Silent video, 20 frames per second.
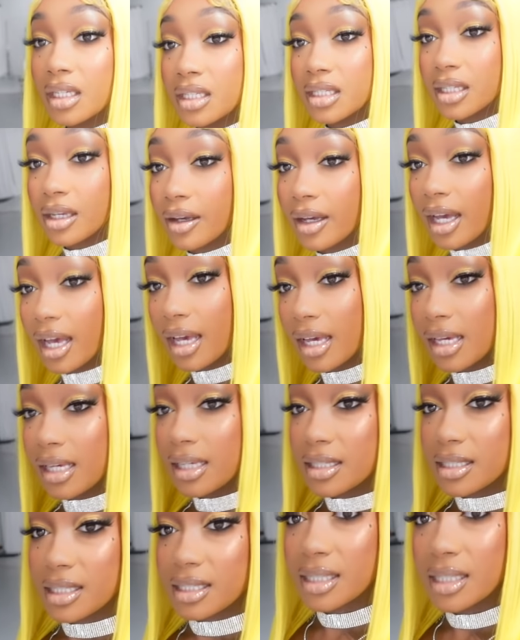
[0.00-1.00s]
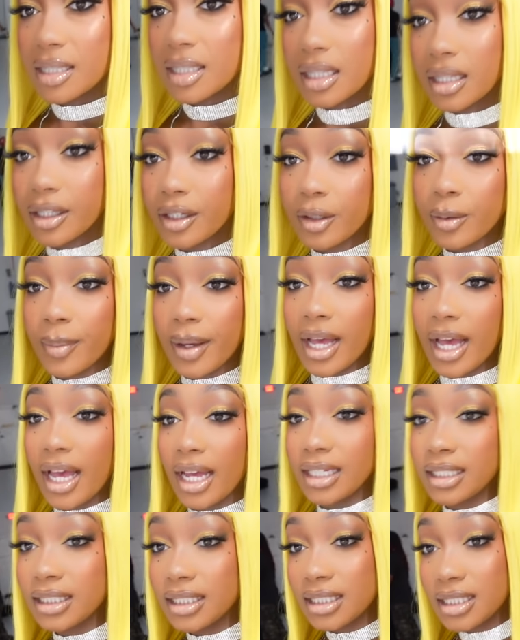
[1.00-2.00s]
so guys, this is a little
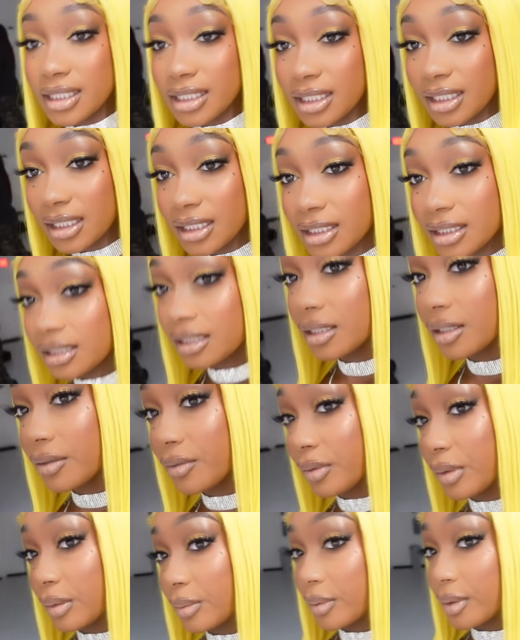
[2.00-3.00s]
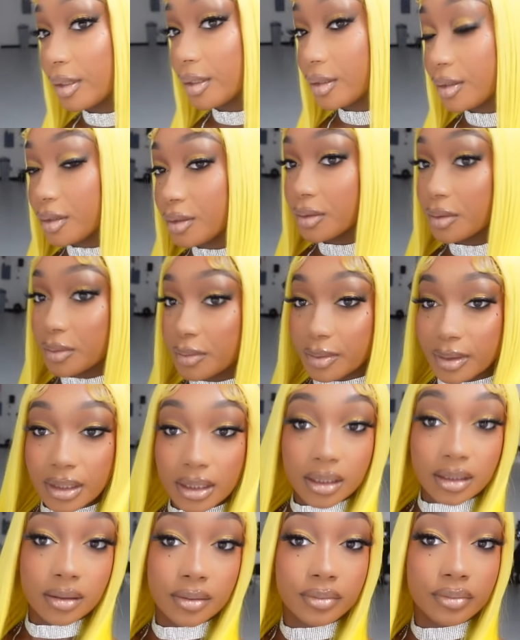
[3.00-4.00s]
behind the scenes of what
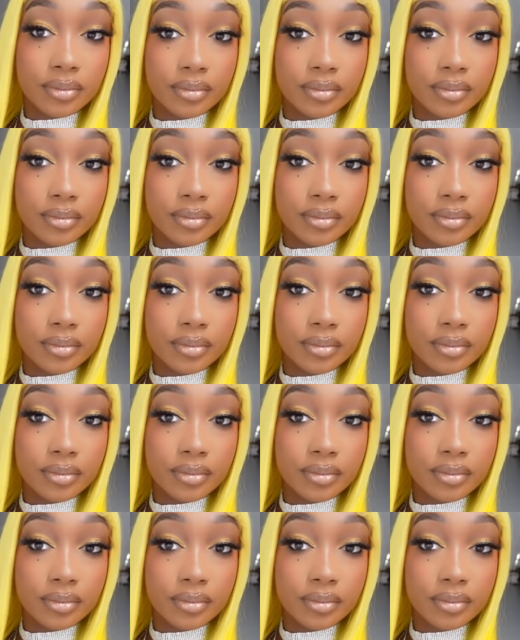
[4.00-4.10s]
we're doing.